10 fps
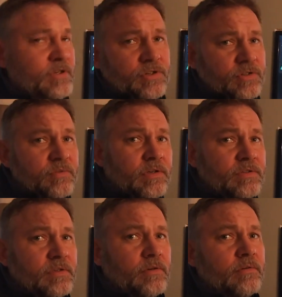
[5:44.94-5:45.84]
vision as well,
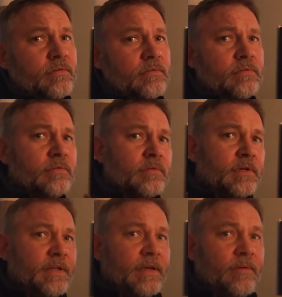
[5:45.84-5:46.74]
so
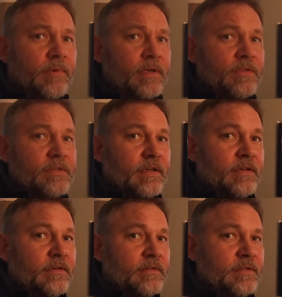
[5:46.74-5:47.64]
at night you can
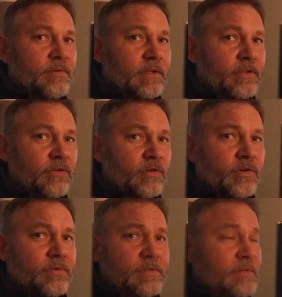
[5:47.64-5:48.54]
see where the dog
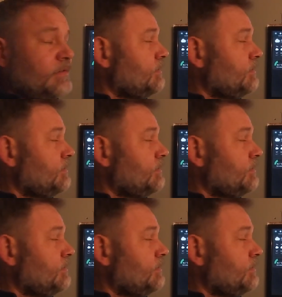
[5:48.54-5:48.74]
goes.